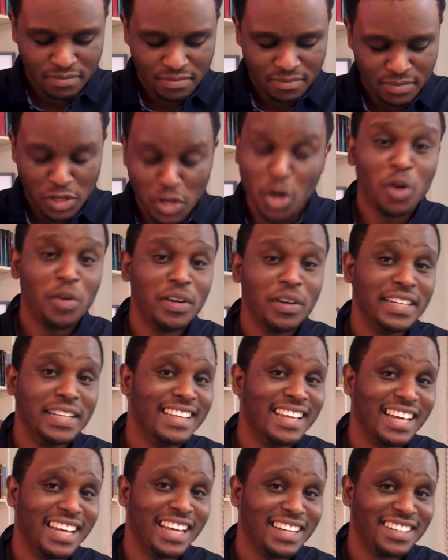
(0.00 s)
Knowing
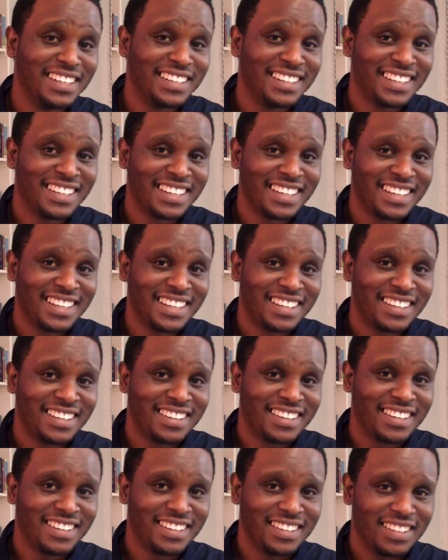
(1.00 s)
that,
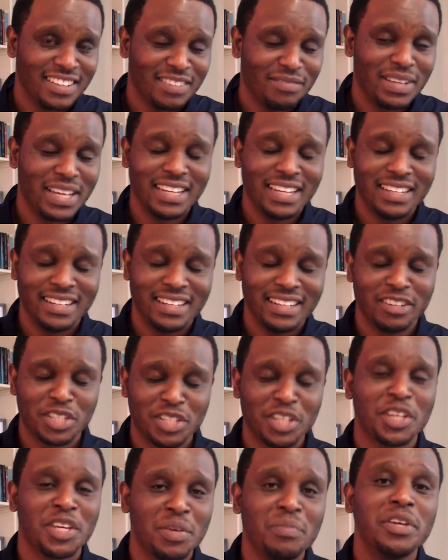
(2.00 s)
there's
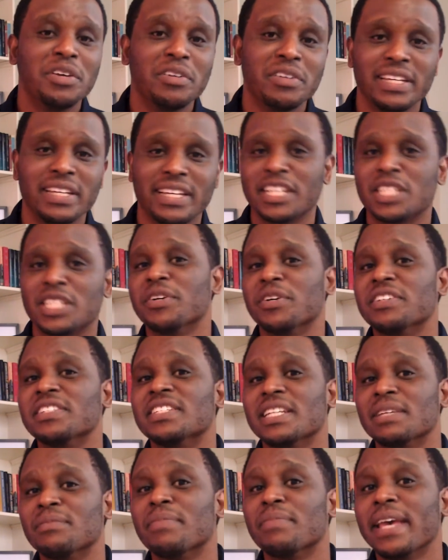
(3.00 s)
a community
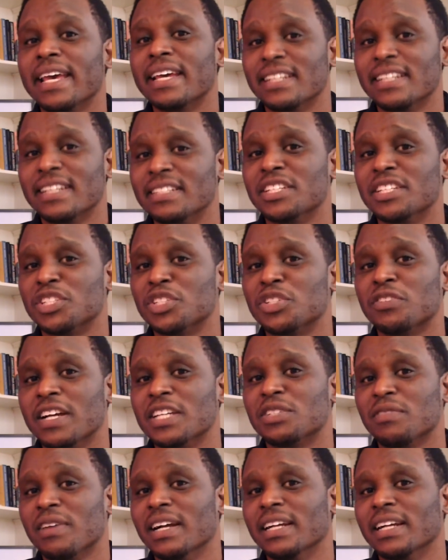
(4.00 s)
experiencing pain and
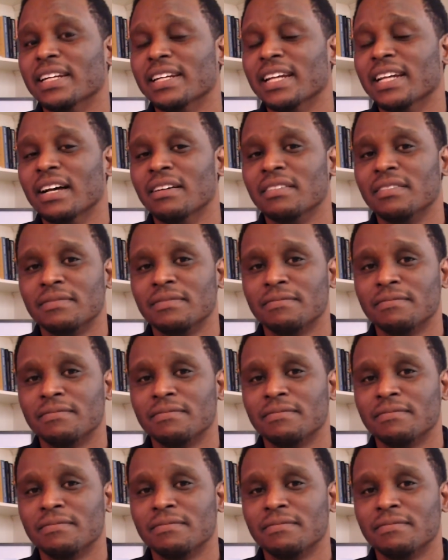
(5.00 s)
distress right now.